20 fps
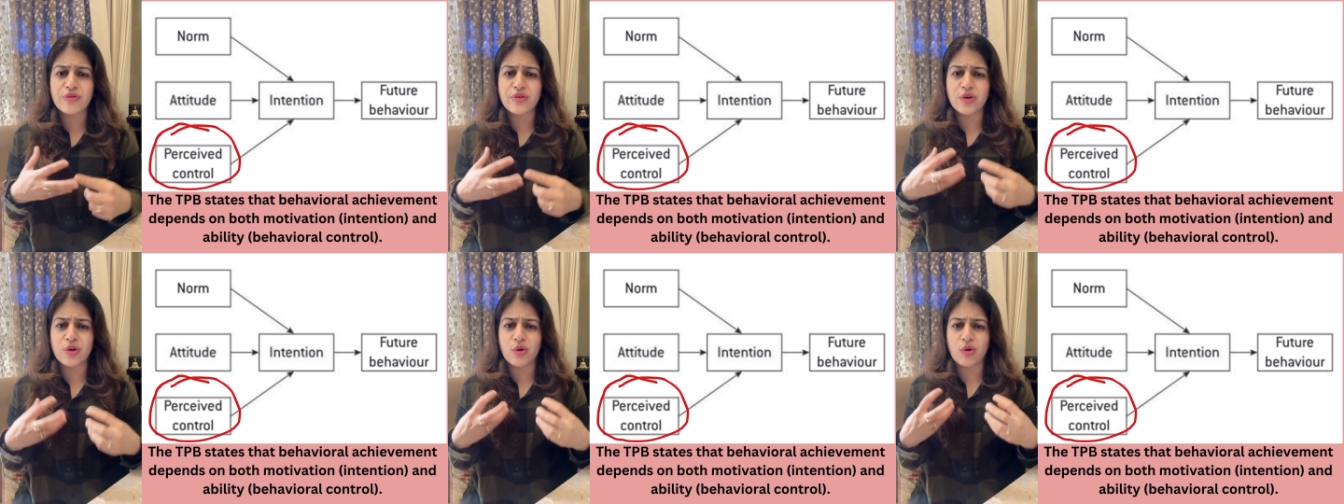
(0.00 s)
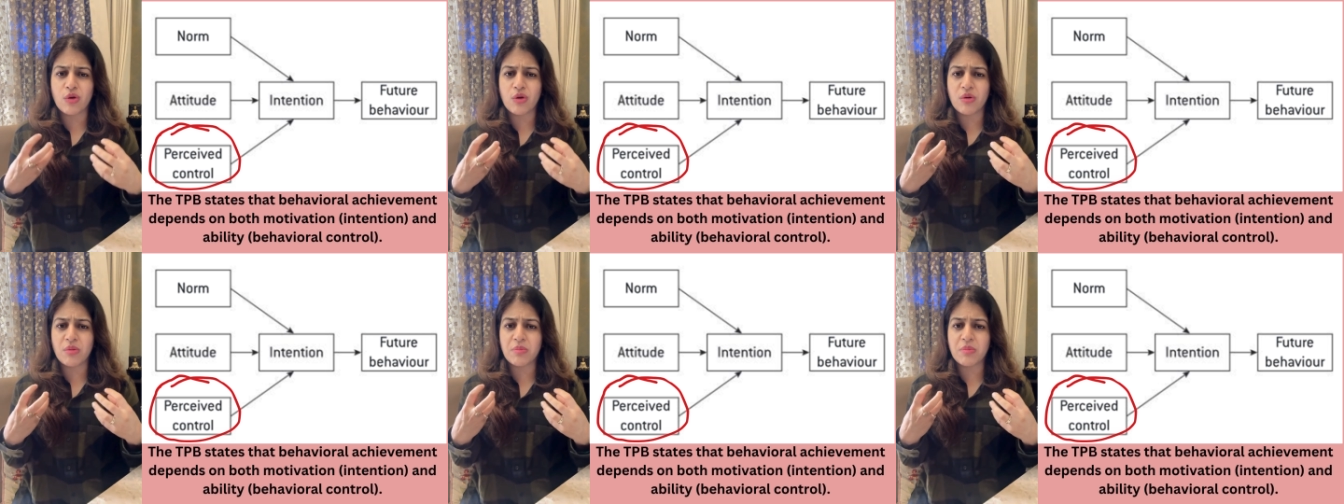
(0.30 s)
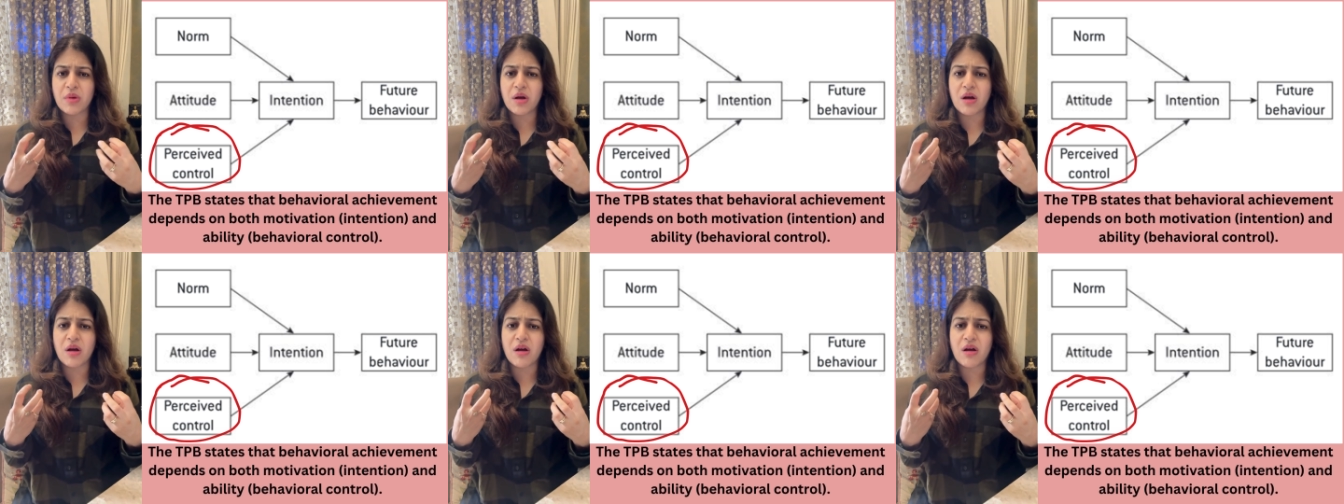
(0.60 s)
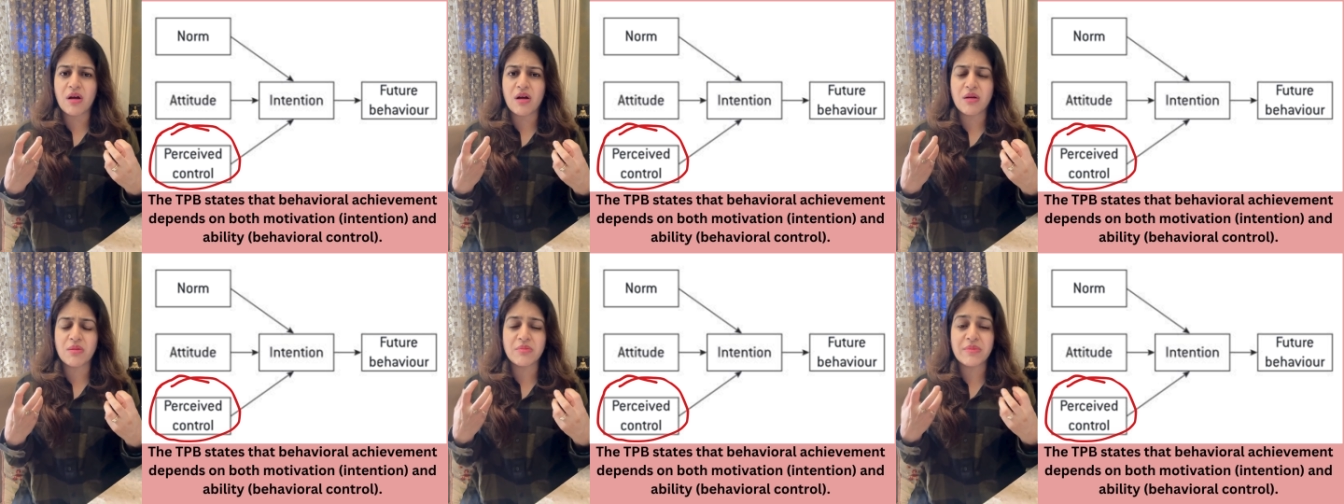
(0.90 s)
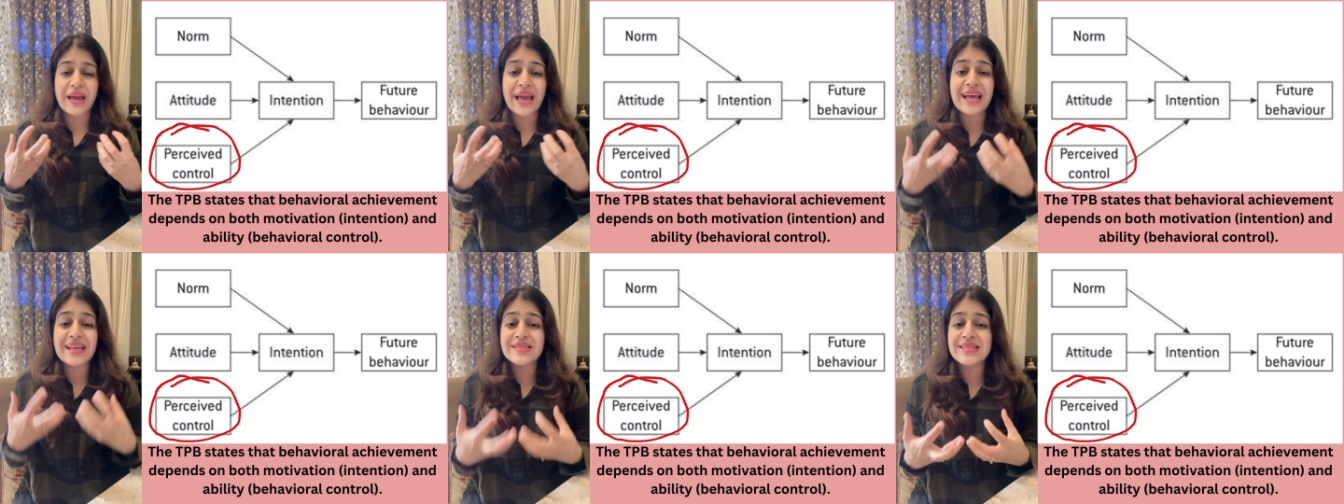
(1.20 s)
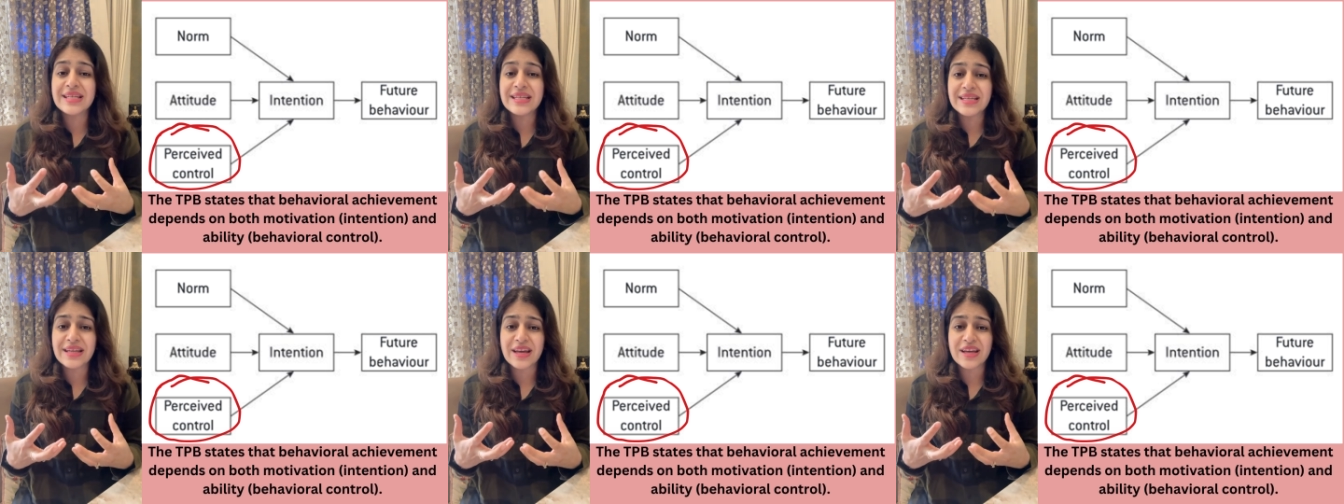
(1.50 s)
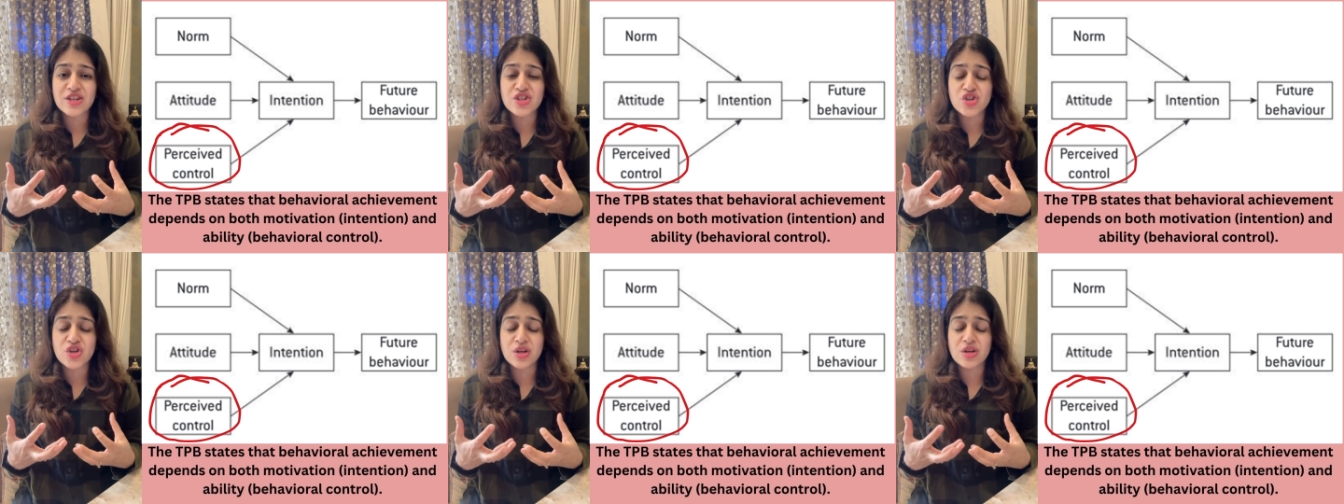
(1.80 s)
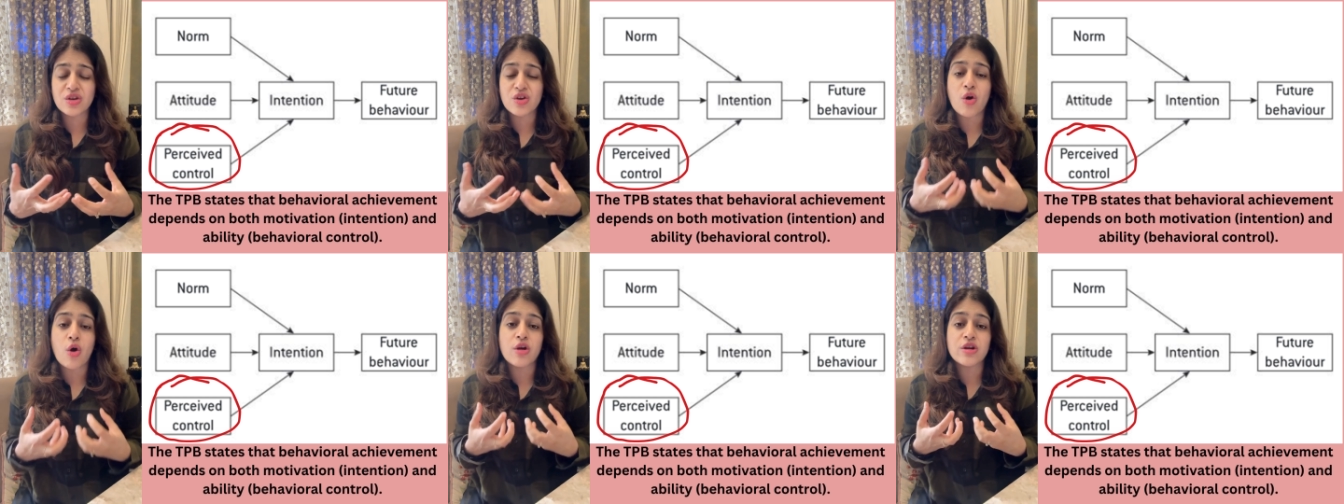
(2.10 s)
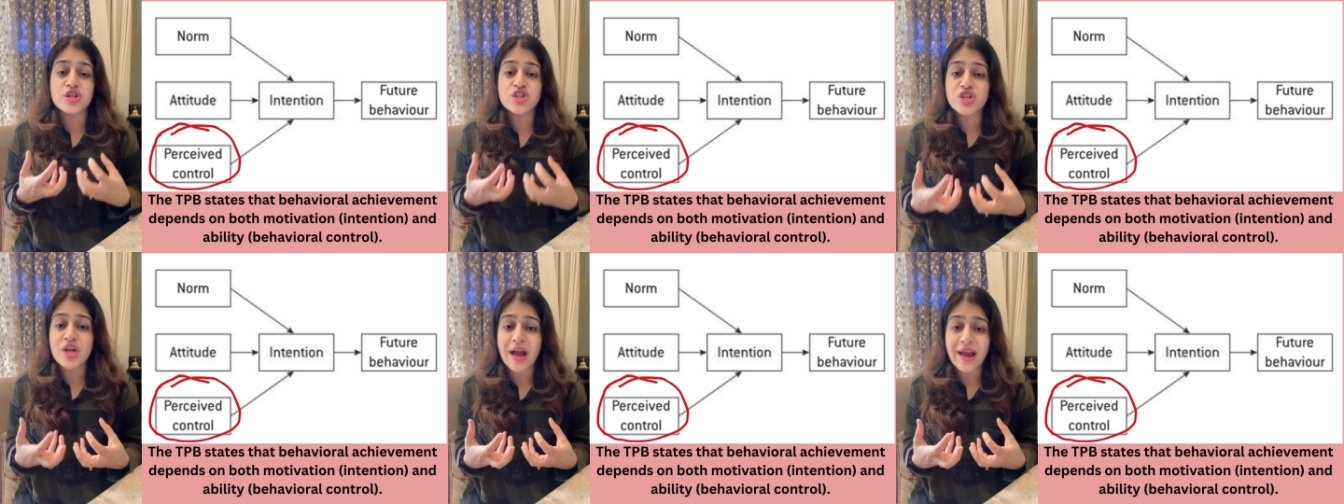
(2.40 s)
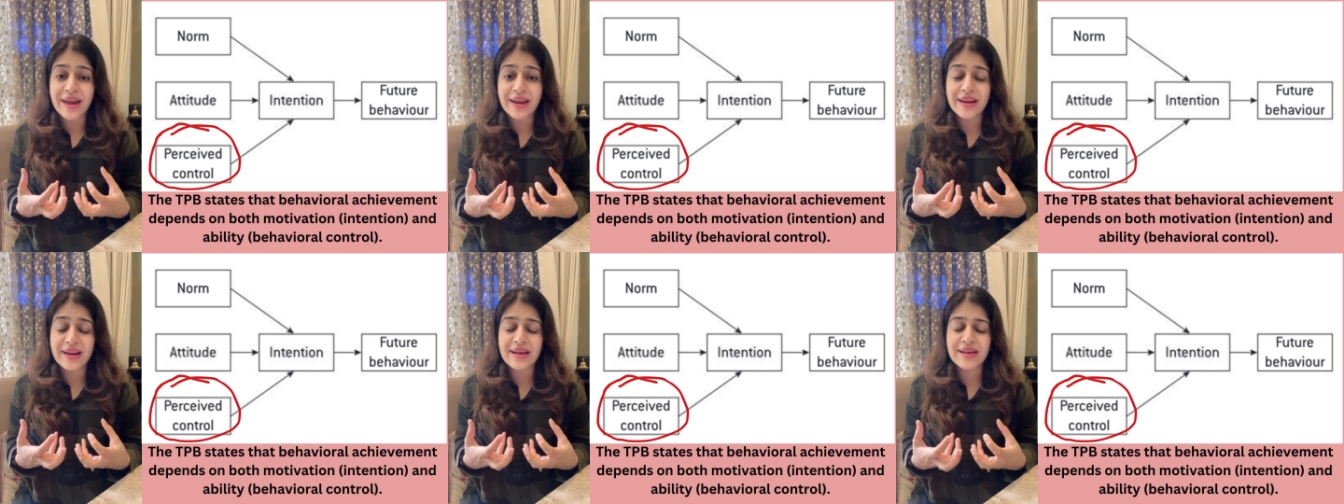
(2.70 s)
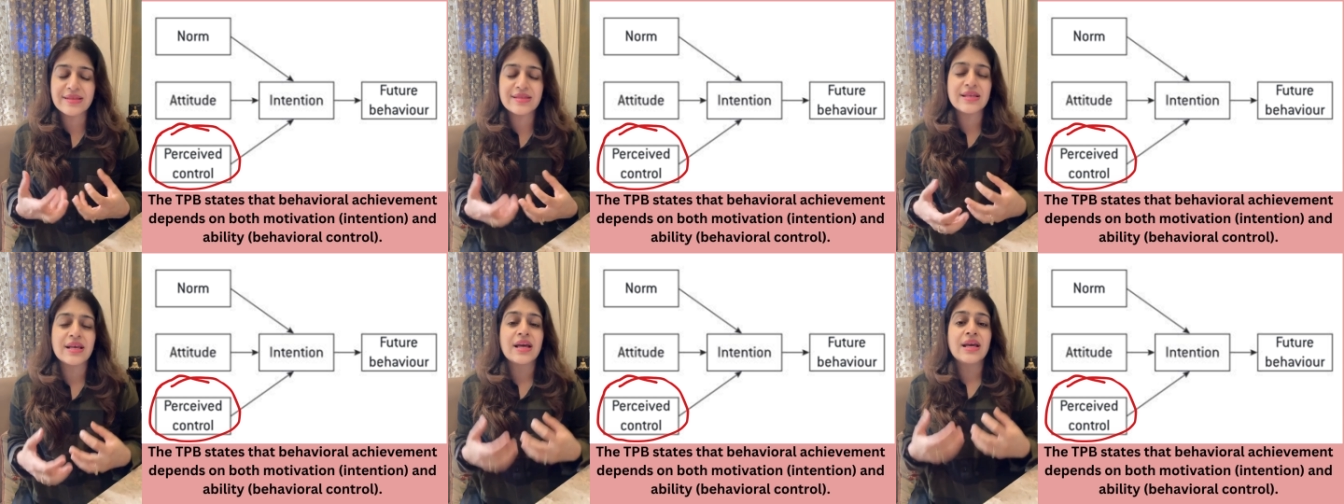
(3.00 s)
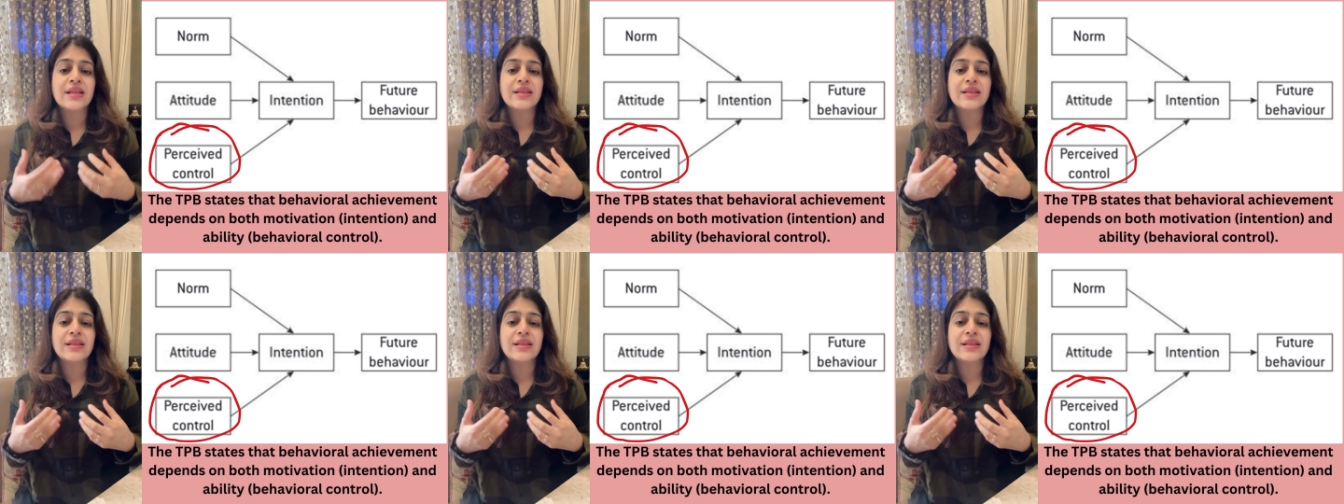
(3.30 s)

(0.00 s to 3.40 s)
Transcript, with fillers: you know, um, hesitation or shyness.